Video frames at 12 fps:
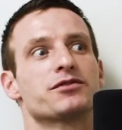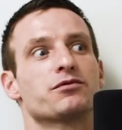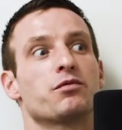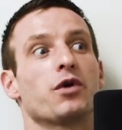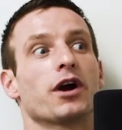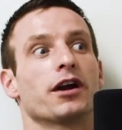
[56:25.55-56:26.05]

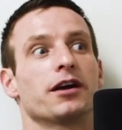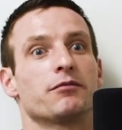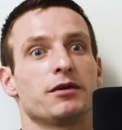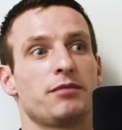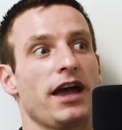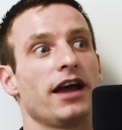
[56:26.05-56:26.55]
we're going to be
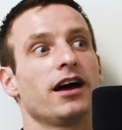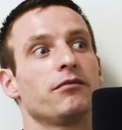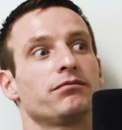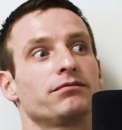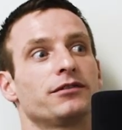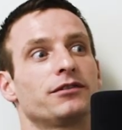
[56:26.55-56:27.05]
paid up
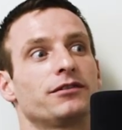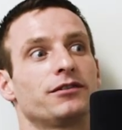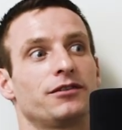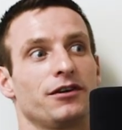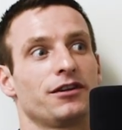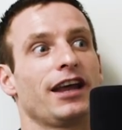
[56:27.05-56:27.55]
to
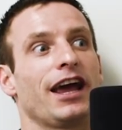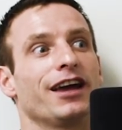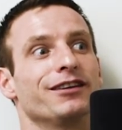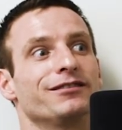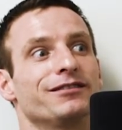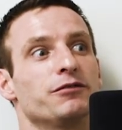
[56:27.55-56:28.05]
the date,
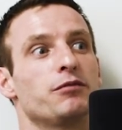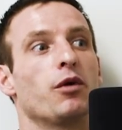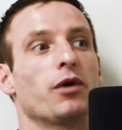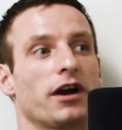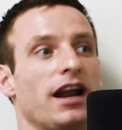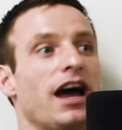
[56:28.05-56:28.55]
but yeah. we're
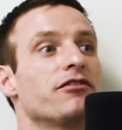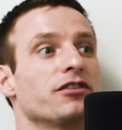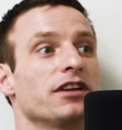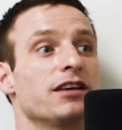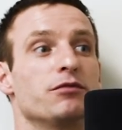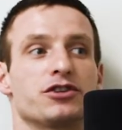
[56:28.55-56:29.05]
gonna have to leave.
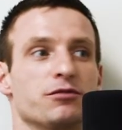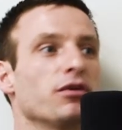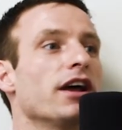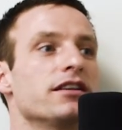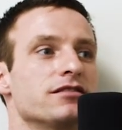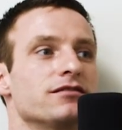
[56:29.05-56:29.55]
But your place
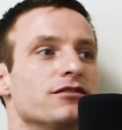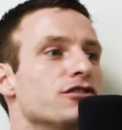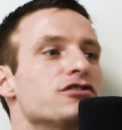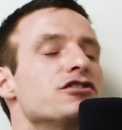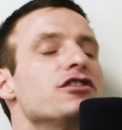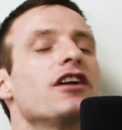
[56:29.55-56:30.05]
is there's
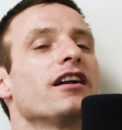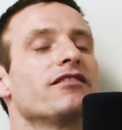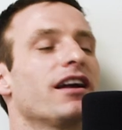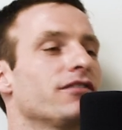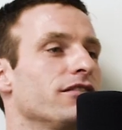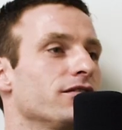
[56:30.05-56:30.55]
you're not even have to
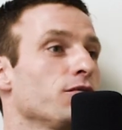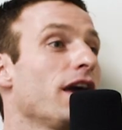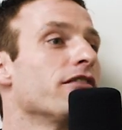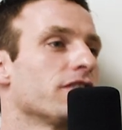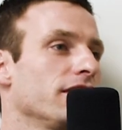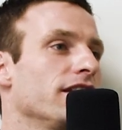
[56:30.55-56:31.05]
have we have a
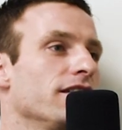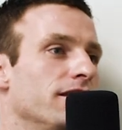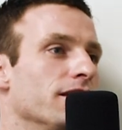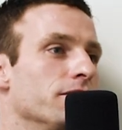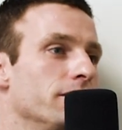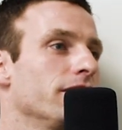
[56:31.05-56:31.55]
cleaning team.
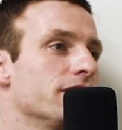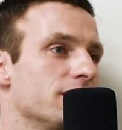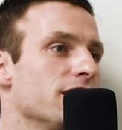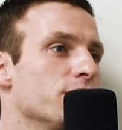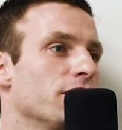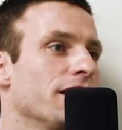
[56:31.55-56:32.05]
It's yeah. deep
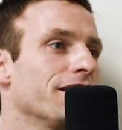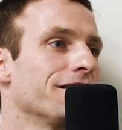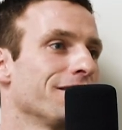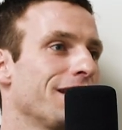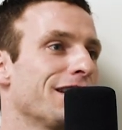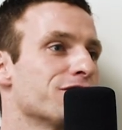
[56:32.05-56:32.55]
cleaned. Like
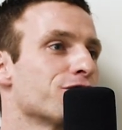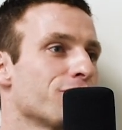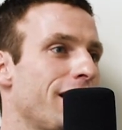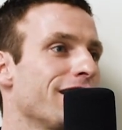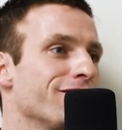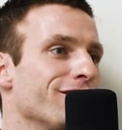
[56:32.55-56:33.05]
it's ready
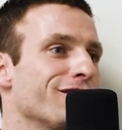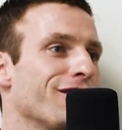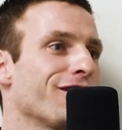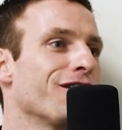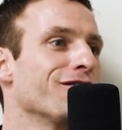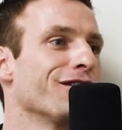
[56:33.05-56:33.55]
for
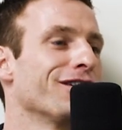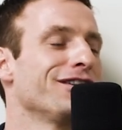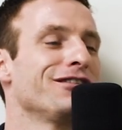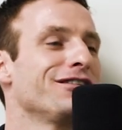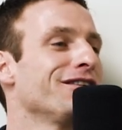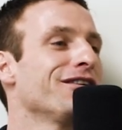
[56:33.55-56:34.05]
turnover. You
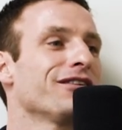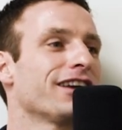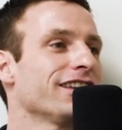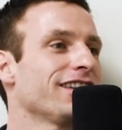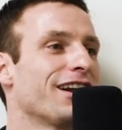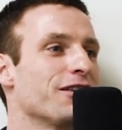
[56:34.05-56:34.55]
you don't get that
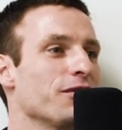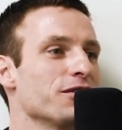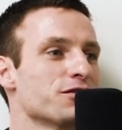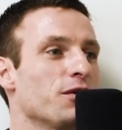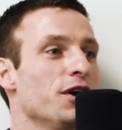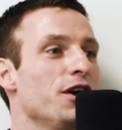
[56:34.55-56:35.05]
anywhere else. So
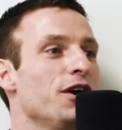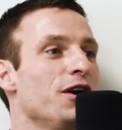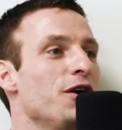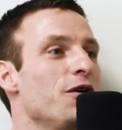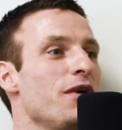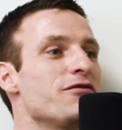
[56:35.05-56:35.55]

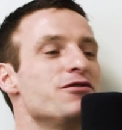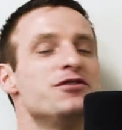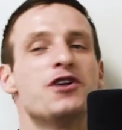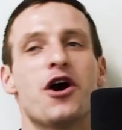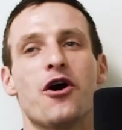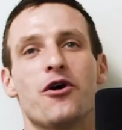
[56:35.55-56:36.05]
we right.
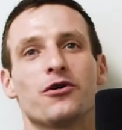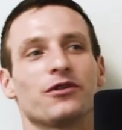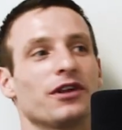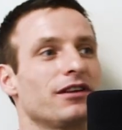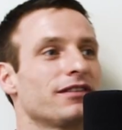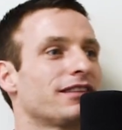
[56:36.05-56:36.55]
no
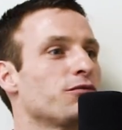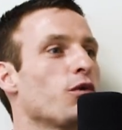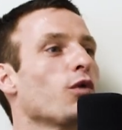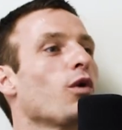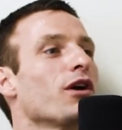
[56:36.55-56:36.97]
we're working with